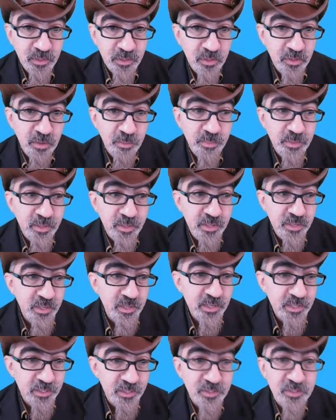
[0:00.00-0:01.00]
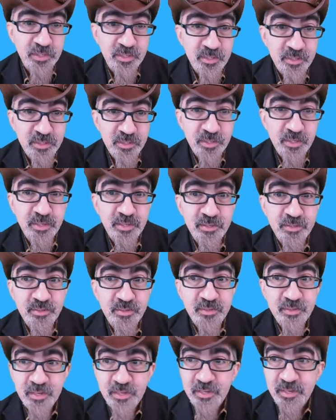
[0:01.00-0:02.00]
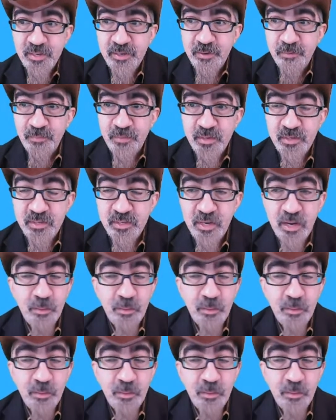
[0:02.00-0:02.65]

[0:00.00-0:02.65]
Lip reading: I mean, it is. It's